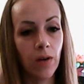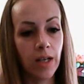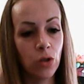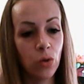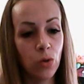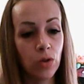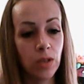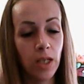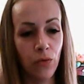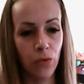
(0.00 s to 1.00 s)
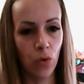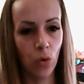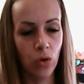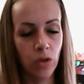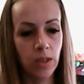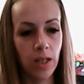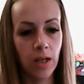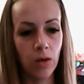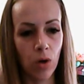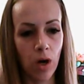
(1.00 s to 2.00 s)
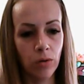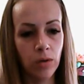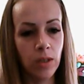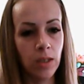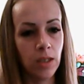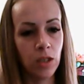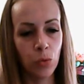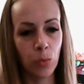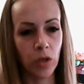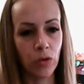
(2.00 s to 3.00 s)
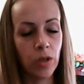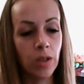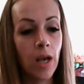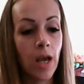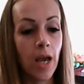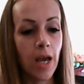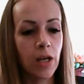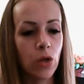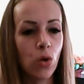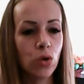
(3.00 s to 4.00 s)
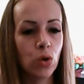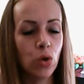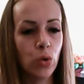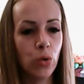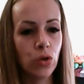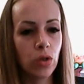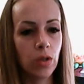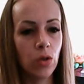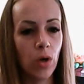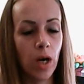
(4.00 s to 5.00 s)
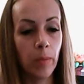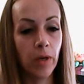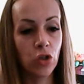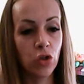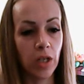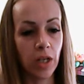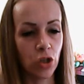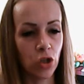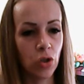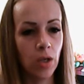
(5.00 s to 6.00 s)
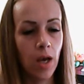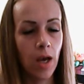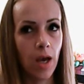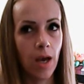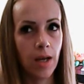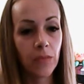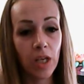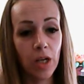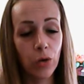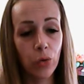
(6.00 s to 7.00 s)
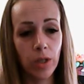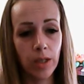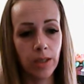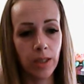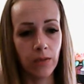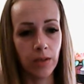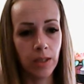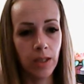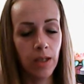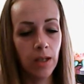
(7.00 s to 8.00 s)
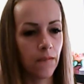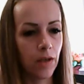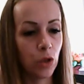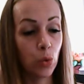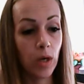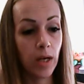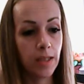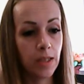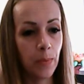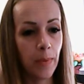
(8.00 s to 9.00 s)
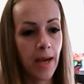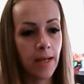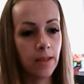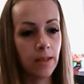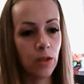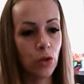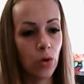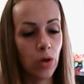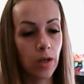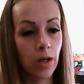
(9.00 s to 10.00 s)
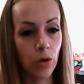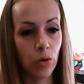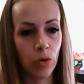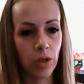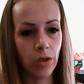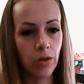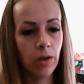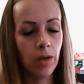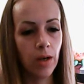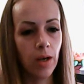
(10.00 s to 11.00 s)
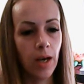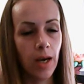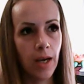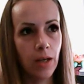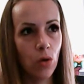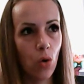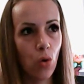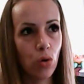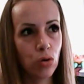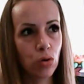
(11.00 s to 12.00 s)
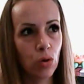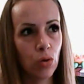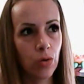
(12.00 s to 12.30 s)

you to stay focused and grounded in this period and also use your imagination and creativity to expand your career. And also